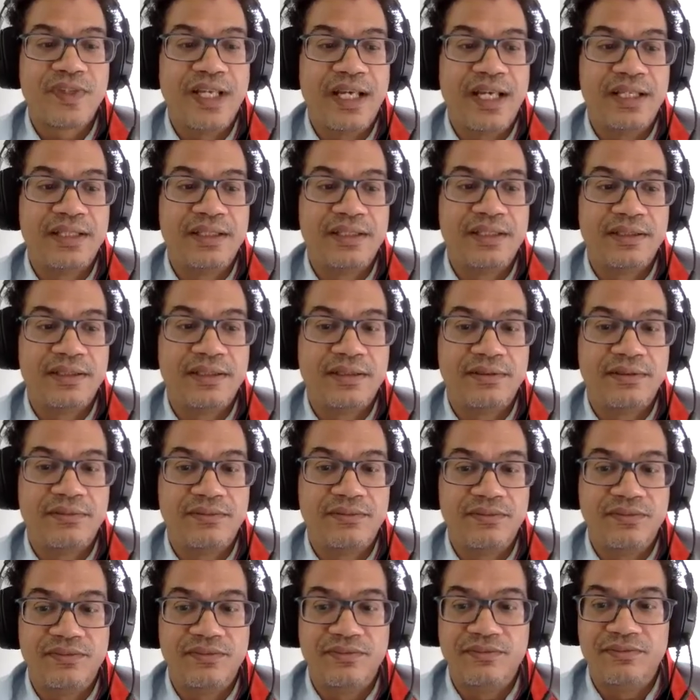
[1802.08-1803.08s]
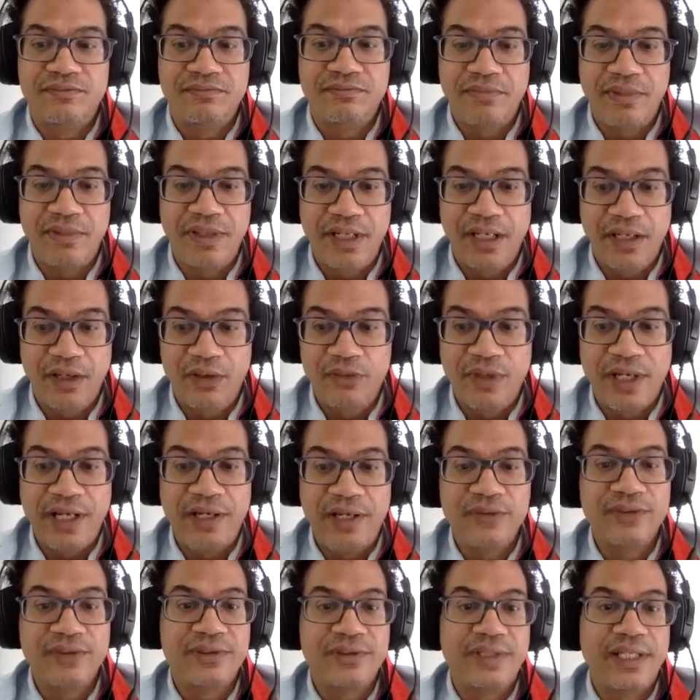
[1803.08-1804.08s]
at
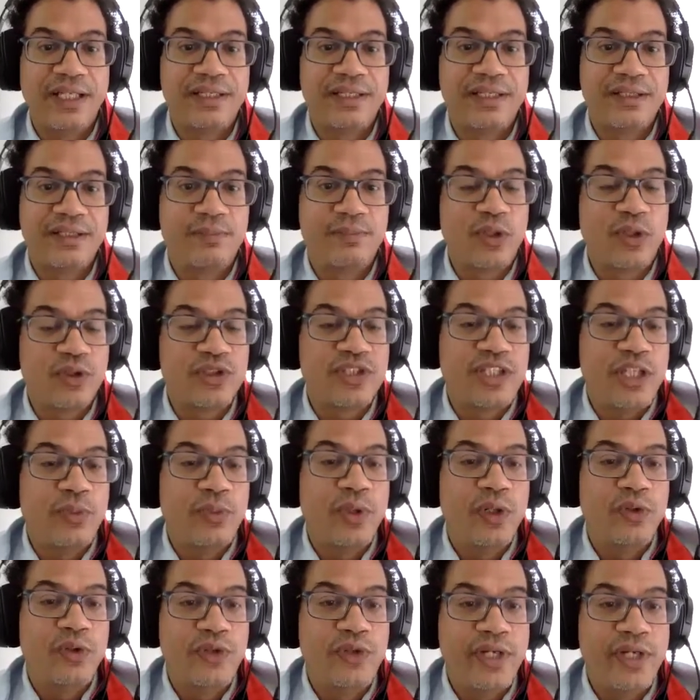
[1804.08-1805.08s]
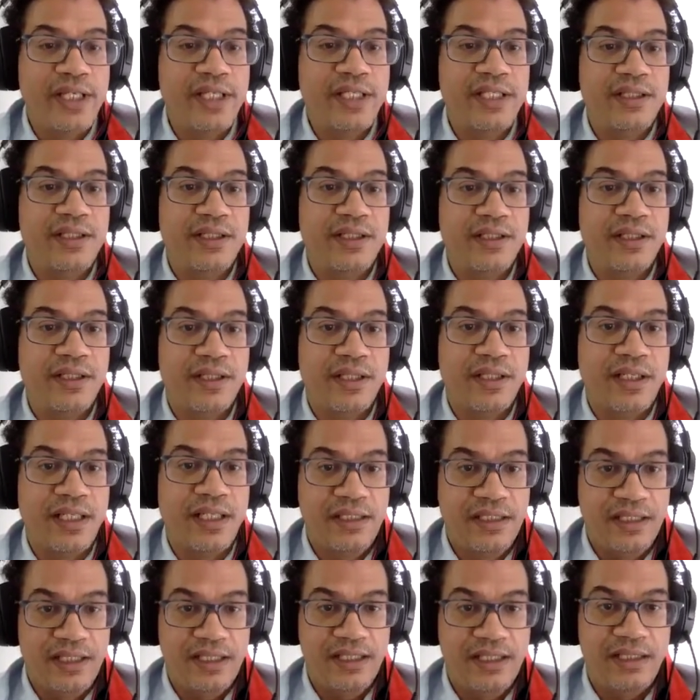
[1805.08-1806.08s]
around that, because they were already
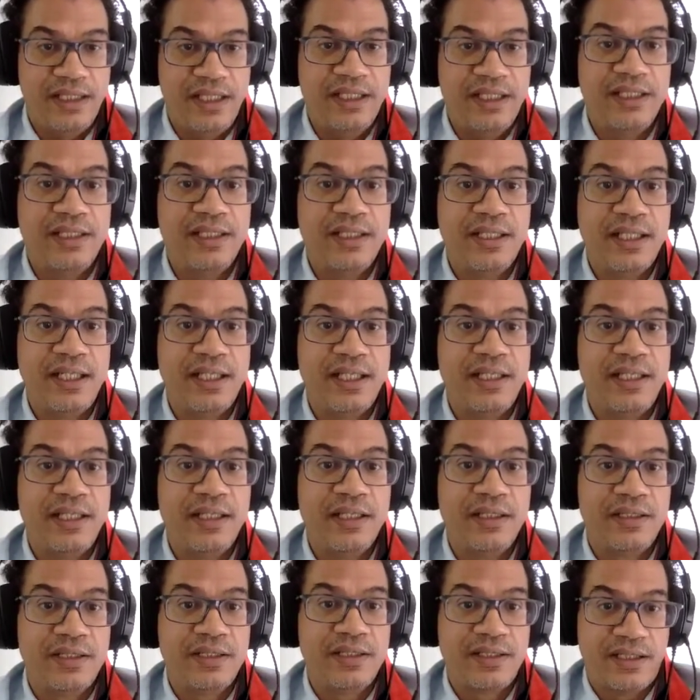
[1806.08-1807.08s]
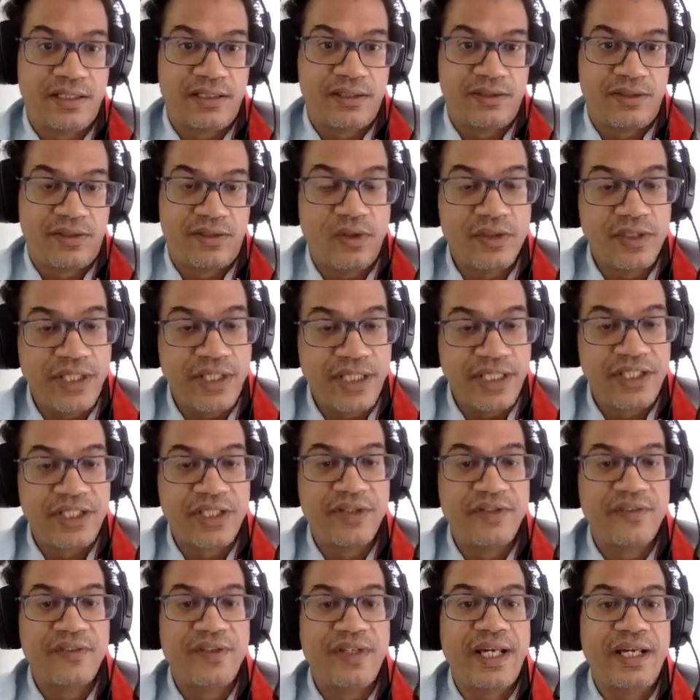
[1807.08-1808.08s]
in a
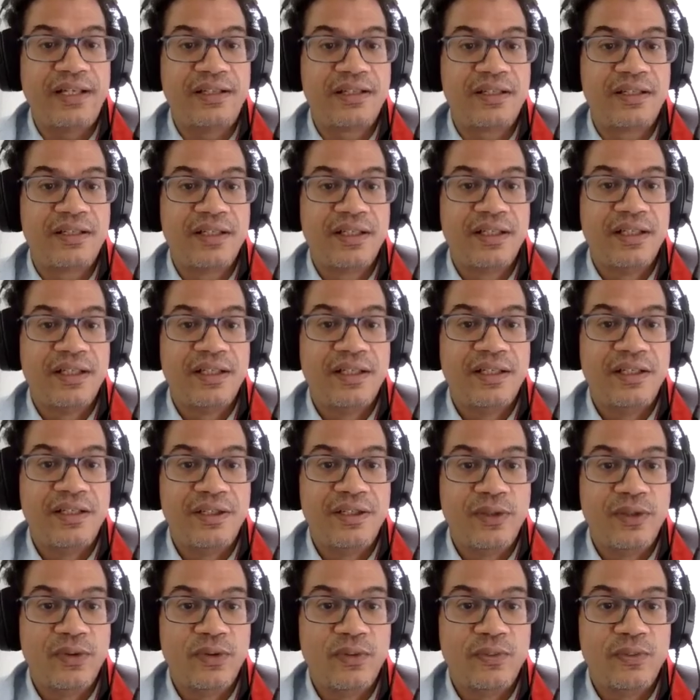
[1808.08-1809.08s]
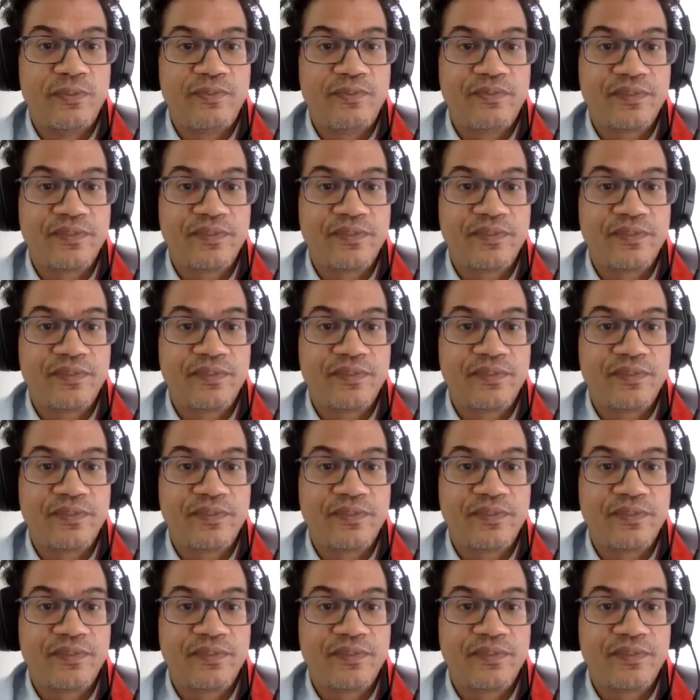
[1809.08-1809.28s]
condition that, you know,